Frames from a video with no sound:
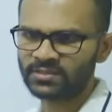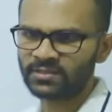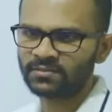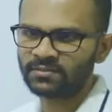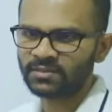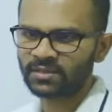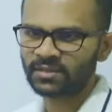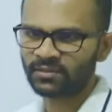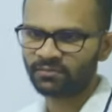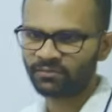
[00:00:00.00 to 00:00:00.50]

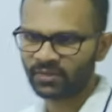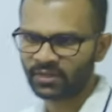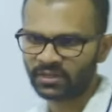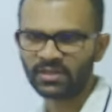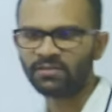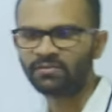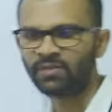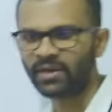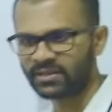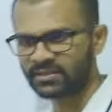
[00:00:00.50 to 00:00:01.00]
If we
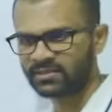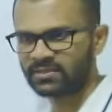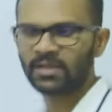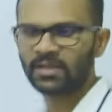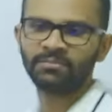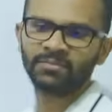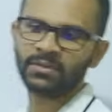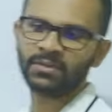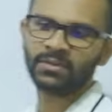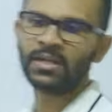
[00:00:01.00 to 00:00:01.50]
divide some
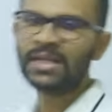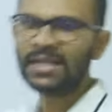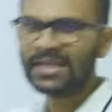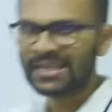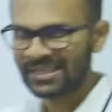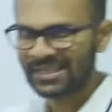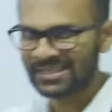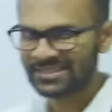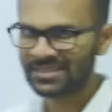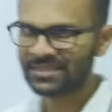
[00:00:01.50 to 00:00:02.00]

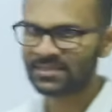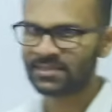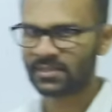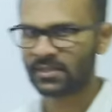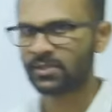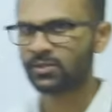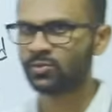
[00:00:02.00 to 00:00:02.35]
lessons into